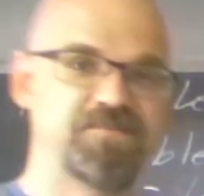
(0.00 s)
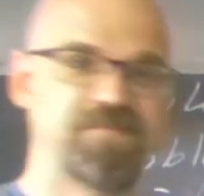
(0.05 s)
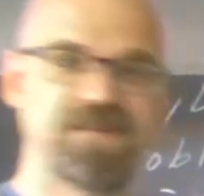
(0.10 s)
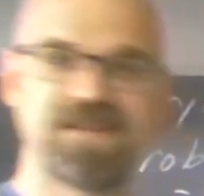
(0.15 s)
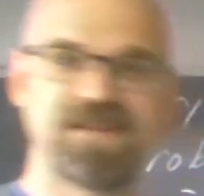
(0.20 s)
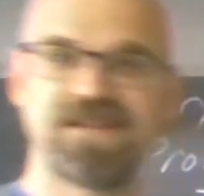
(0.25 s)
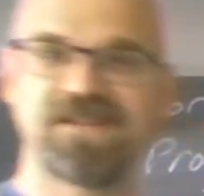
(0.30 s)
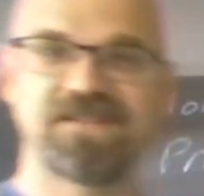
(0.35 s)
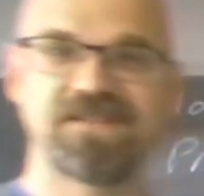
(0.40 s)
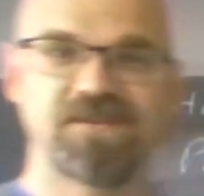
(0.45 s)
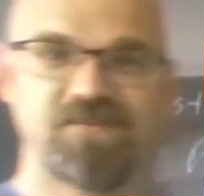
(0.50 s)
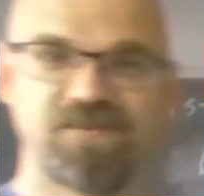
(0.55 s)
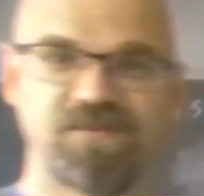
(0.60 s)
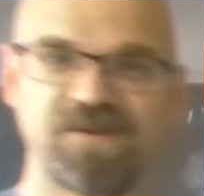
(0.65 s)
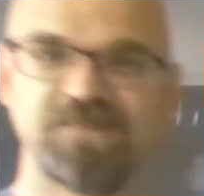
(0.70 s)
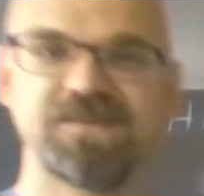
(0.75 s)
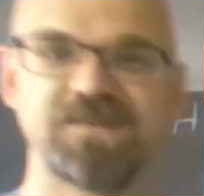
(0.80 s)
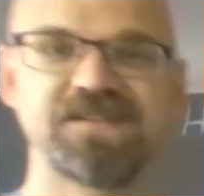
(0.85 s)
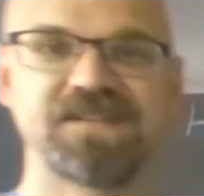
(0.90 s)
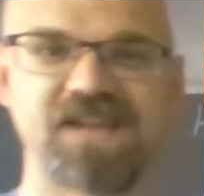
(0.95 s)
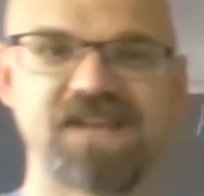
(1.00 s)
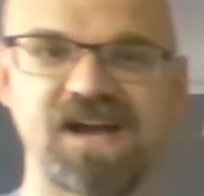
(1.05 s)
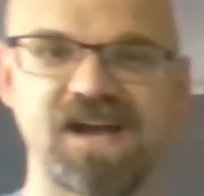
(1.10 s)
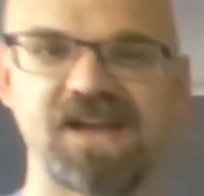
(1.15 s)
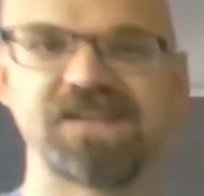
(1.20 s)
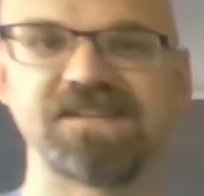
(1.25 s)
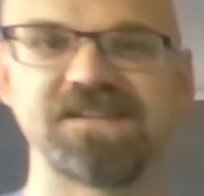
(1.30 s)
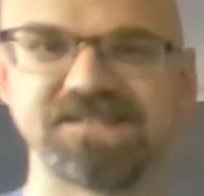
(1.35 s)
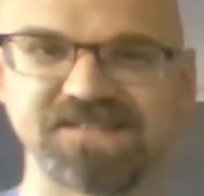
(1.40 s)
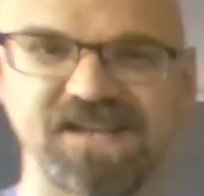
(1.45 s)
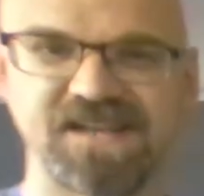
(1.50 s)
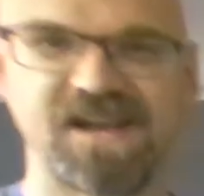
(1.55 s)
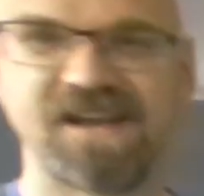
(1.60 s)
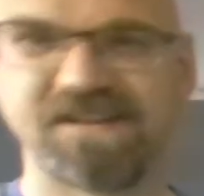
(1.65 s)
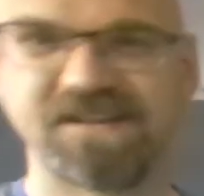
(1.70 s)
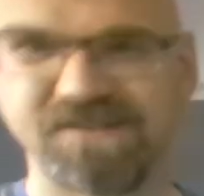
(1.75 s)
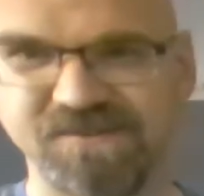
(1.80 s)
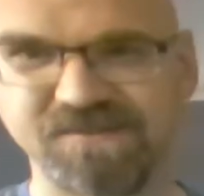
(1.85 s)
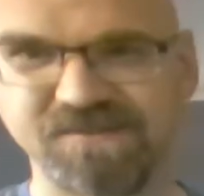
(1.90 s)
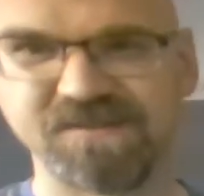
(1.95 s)
Be the woman God
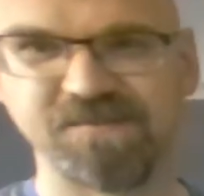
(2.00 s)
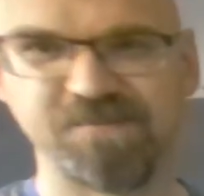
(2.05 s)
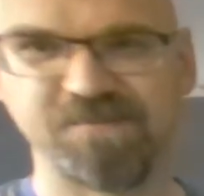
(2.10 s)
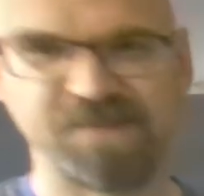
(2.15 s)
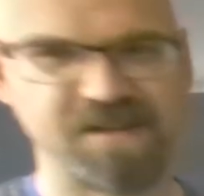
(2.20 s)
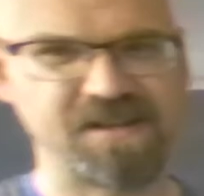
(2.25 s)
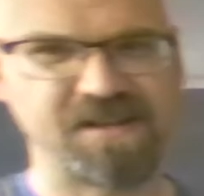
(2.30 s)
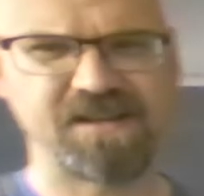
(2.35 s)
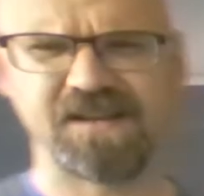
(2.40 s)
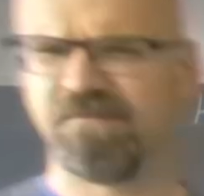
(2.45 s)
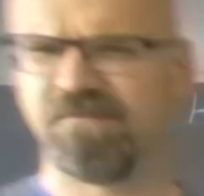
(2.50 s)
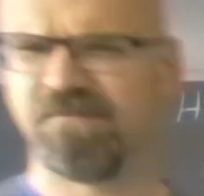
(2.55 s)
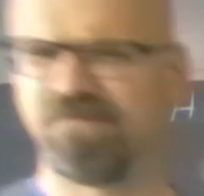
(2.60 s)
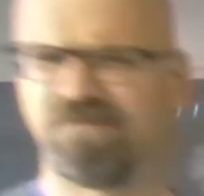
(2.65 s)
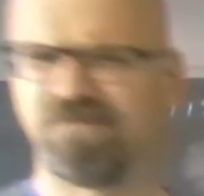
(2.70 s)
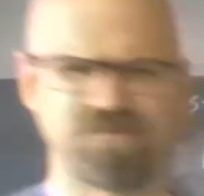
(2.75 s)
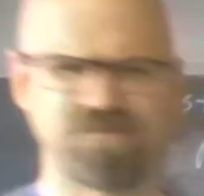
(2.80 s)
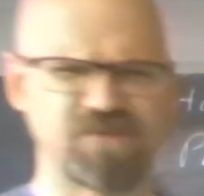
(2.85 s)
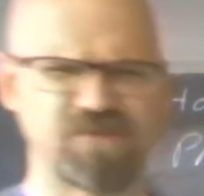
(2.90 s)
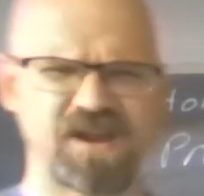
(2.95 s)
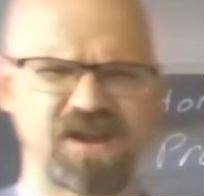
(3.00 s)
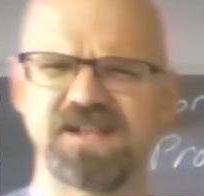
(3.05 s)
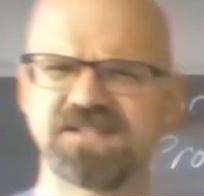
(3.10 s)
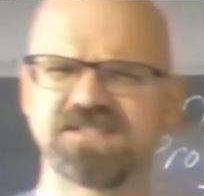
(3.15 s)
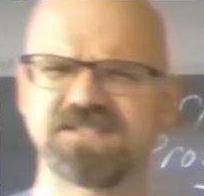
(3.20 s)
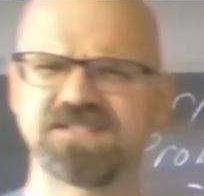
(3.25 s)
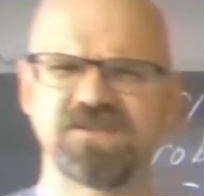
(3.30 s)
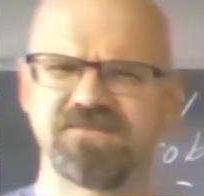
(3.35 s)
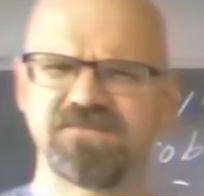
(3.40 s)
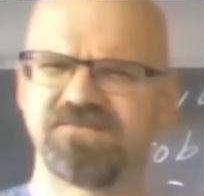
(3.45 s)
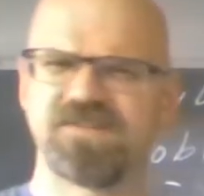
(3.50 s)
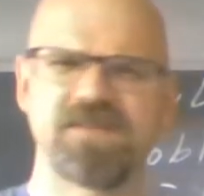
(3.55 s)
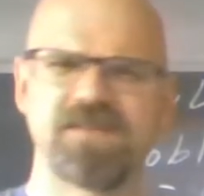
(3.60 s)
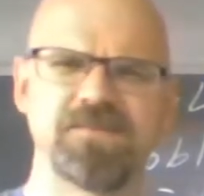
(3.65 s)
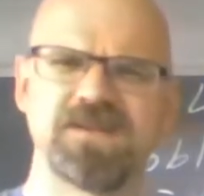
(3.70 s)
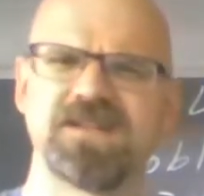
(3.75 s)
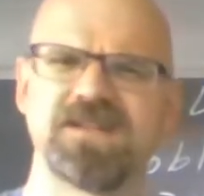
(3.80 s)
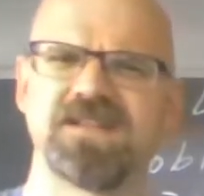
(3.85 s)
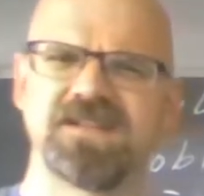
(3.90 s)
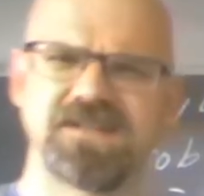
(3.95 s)
designed you to be. Embrace your
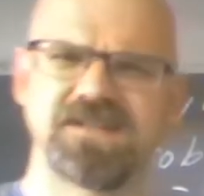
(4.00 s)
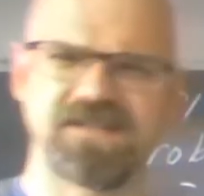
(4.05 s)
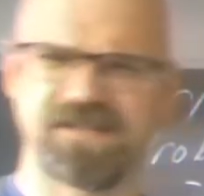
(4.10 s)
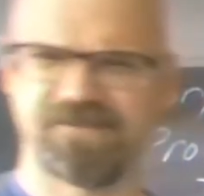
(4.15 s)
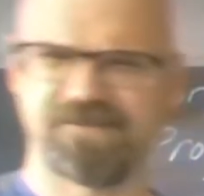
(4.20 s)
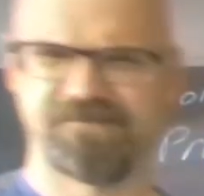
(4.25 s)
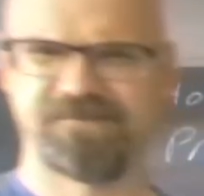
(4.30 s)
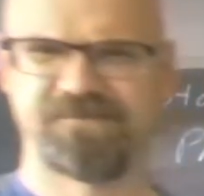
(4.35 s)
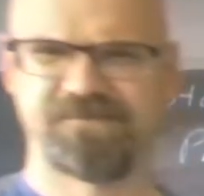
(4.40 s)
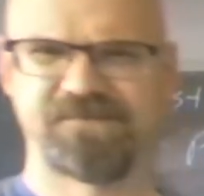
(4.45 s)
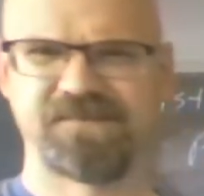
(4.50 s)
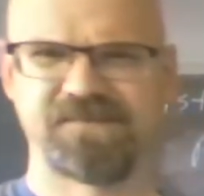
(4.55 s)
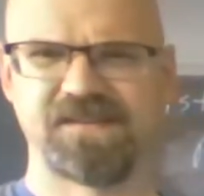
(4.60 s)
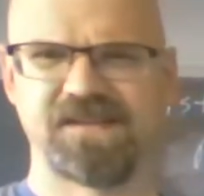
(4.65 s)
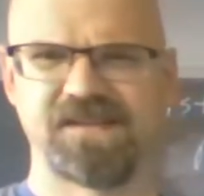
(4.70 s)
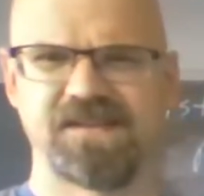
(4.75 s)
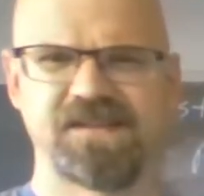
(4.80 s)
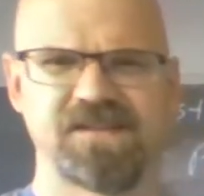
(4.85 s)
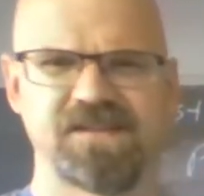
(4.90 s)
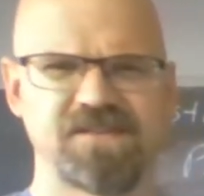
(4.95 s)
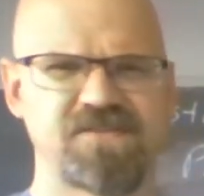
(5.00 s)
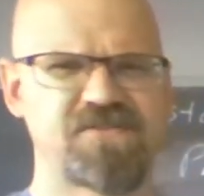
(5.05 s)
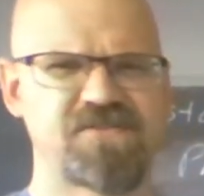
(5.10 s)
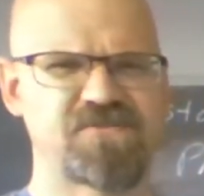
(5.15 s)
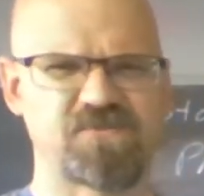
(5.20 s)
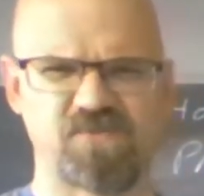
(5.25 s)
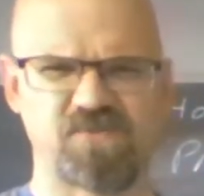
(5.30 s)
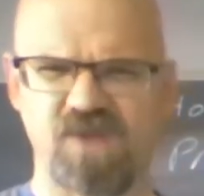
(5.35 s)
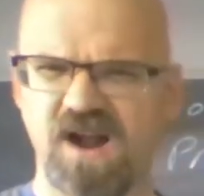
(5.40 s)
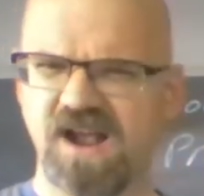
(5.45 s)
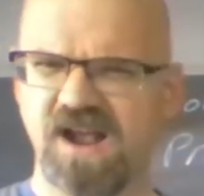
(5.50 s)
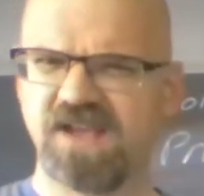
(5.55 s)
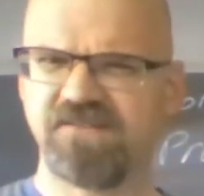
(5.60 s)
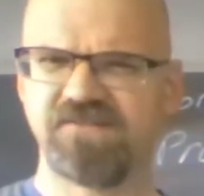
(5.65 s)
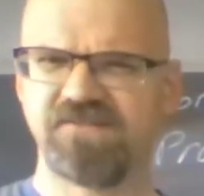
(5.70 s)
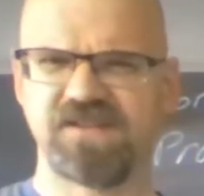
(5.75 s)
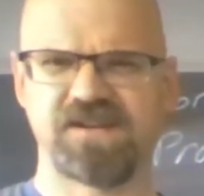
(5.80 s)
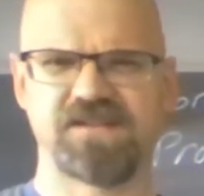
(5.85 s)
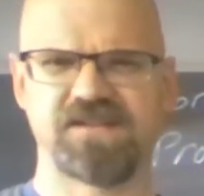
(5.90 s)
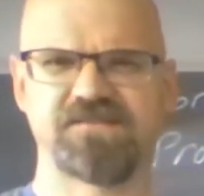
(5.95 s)
femininity.
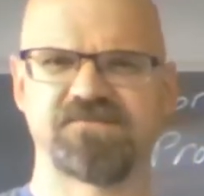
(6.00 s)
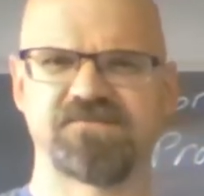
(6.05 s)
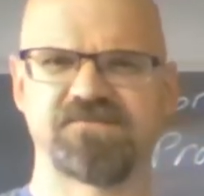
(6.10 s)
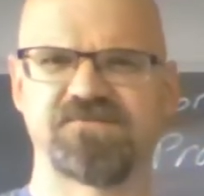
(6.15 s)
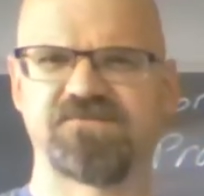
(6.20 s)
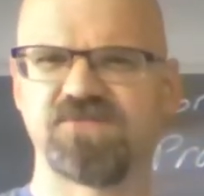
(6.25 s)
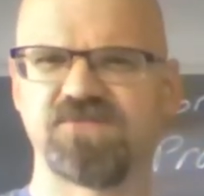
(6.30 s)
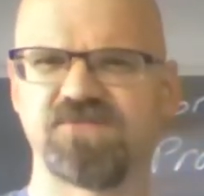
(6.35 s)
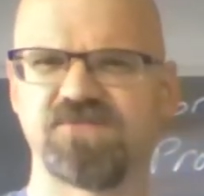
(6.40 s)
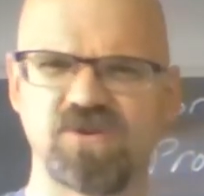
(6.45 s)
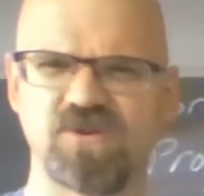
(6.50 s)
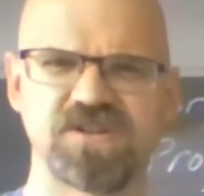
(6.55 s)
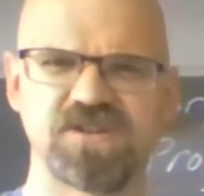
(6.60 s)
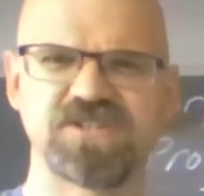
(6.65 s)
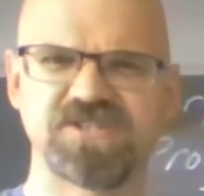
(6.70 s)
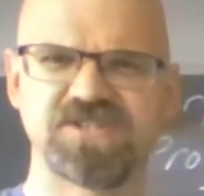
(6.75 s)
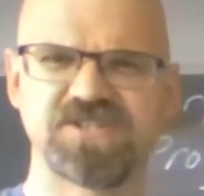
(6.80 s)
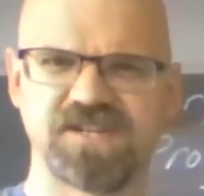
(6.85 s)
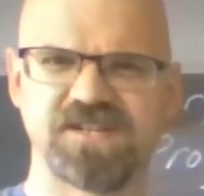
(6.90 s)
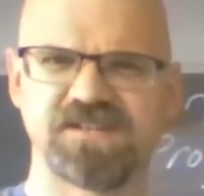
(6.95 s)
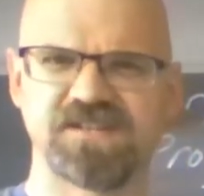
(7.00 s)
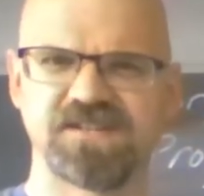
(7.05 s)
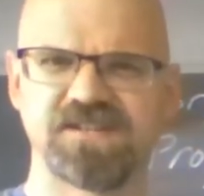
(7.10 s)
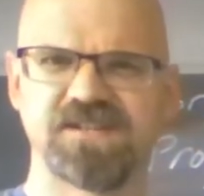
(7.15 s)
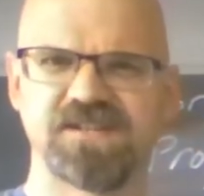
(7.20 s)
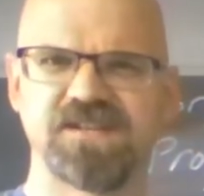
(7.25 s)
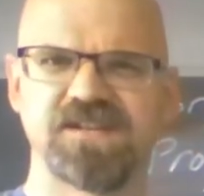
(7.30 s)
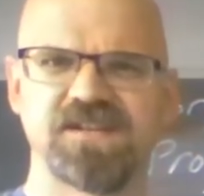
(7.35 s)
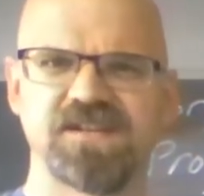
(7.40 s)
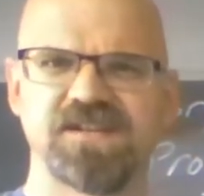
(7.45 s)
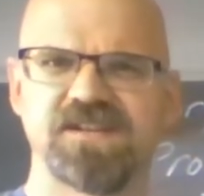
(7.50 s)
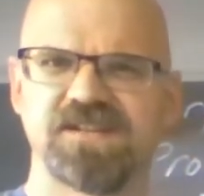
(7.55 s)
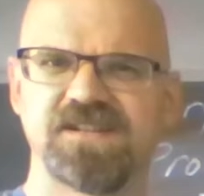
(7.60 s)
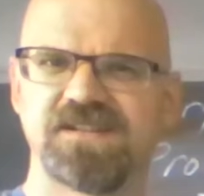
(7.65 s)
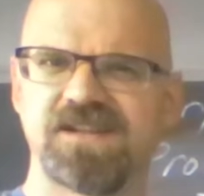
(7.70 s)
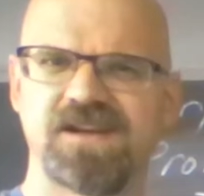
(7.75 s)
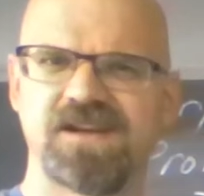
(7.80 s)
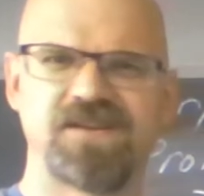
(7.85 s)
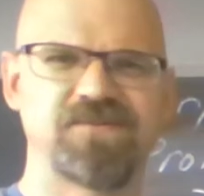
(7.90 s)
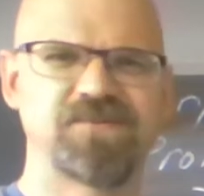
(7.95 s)
Thrive in it. Flourish in it.
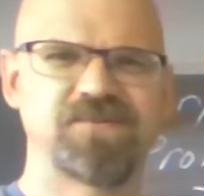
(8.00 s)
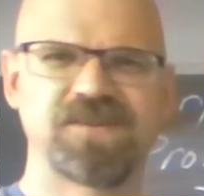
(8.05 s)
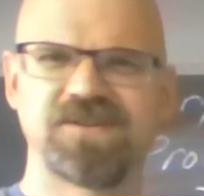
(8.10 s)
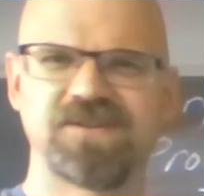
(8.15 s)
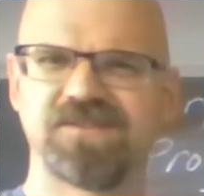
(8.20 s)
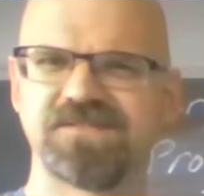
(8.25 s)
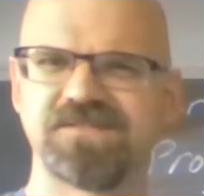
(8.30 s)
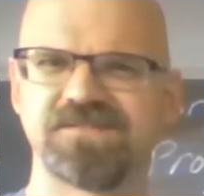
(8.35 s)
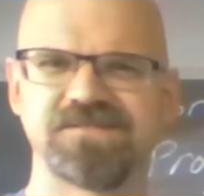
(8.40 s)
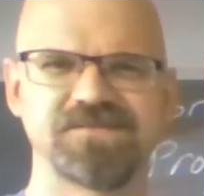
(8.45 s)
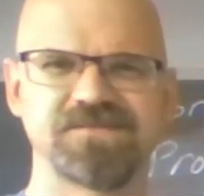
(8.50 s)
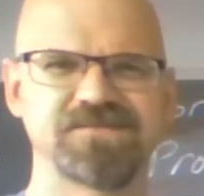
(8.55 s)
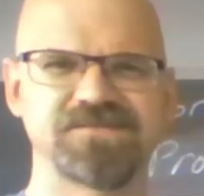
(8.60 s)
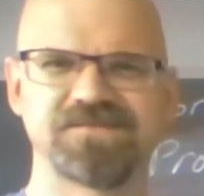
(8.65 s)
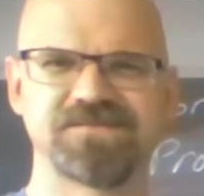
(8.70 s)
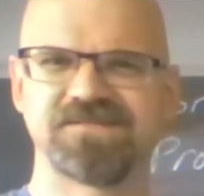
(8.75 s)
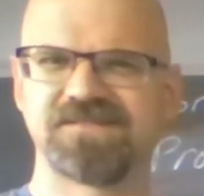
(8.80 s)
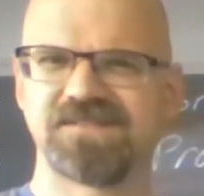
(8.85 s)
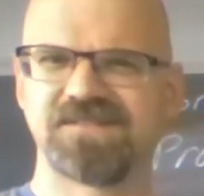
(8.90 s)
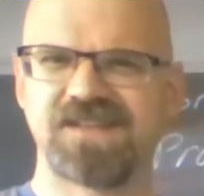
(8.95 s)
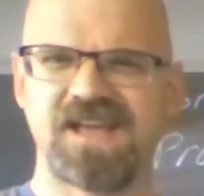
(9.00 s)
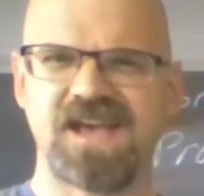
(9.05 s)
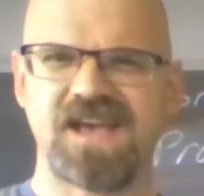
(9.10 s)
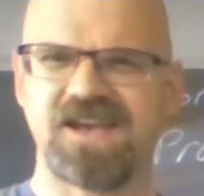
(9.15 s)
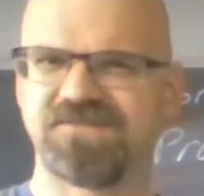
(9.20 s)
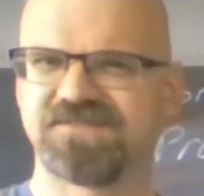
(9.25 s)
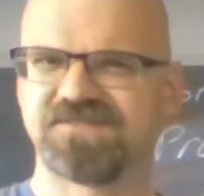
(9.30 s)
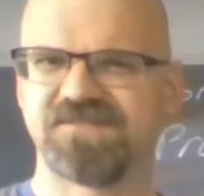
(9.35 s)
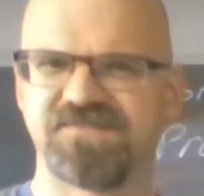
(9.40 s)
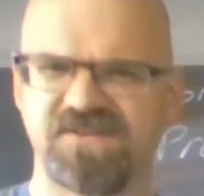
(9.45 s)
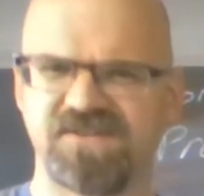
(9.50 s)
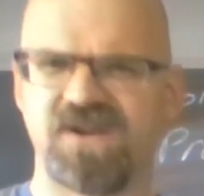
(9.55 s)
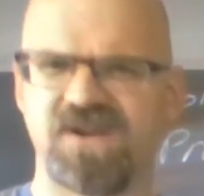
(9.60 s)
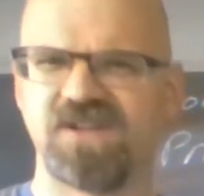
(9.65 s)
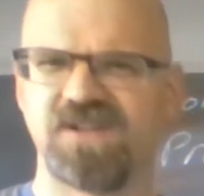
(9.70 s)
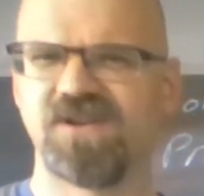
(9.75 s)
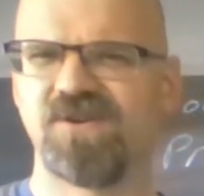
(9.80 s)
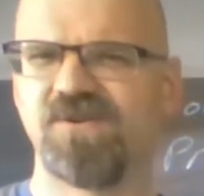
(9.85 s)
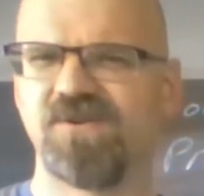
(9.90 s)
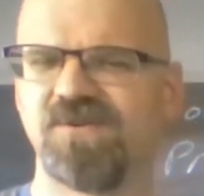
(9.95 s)
Now, we don't have to
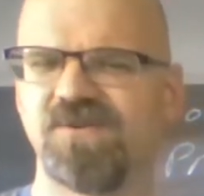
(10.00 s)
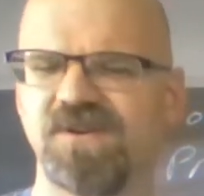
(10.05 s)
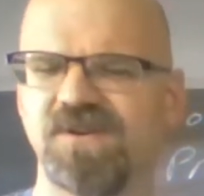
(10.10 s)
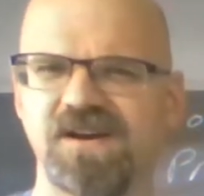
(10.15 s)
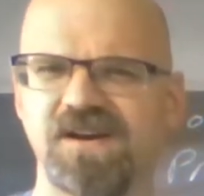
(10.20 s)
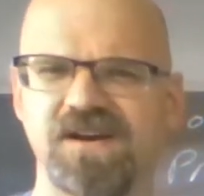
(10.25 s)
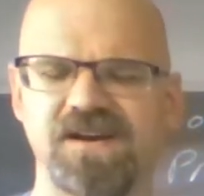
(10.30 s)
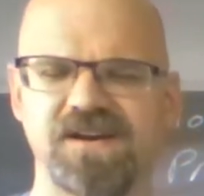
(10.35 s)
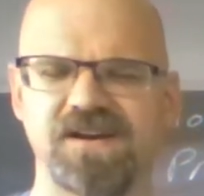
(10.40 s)
follow